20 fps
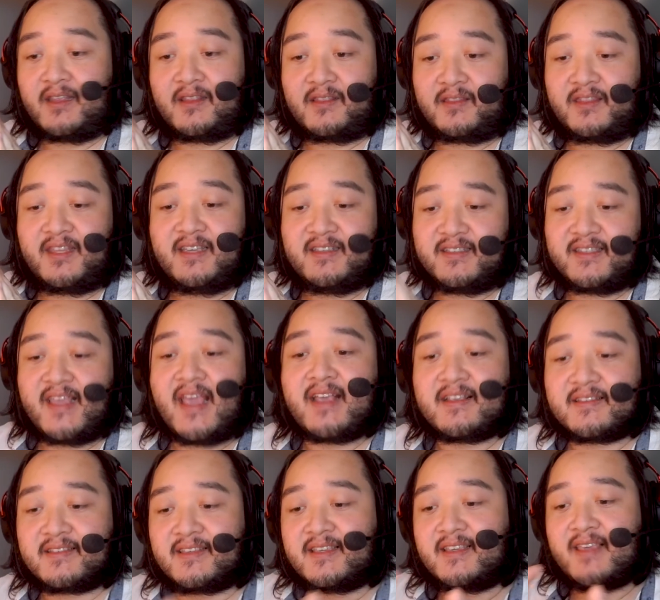these
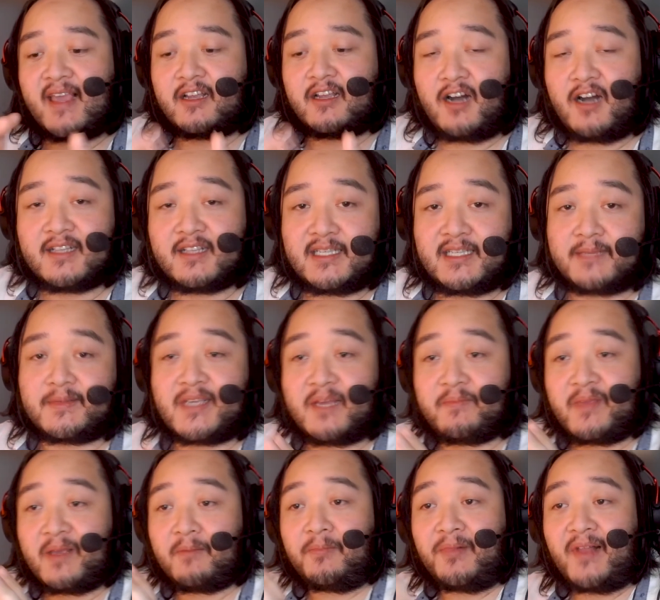things and concepts
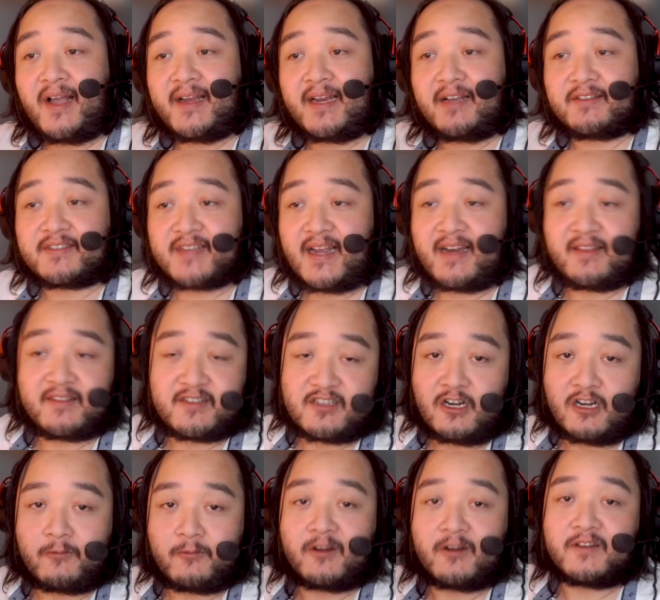can be applied outside of the
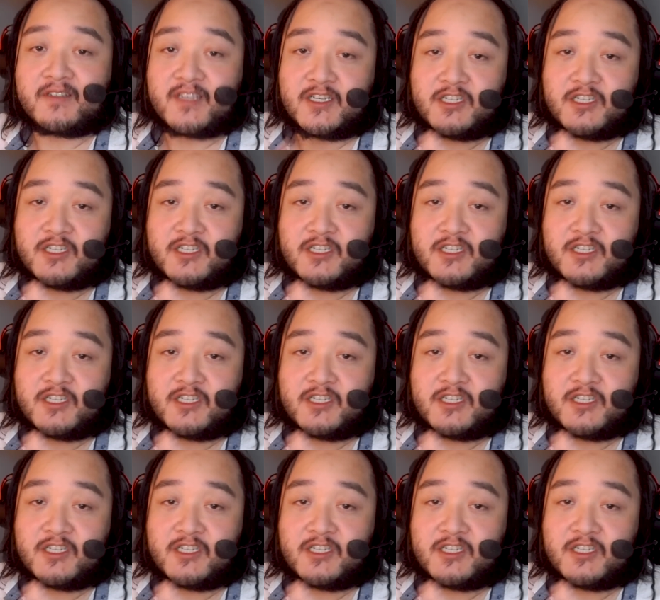stock market,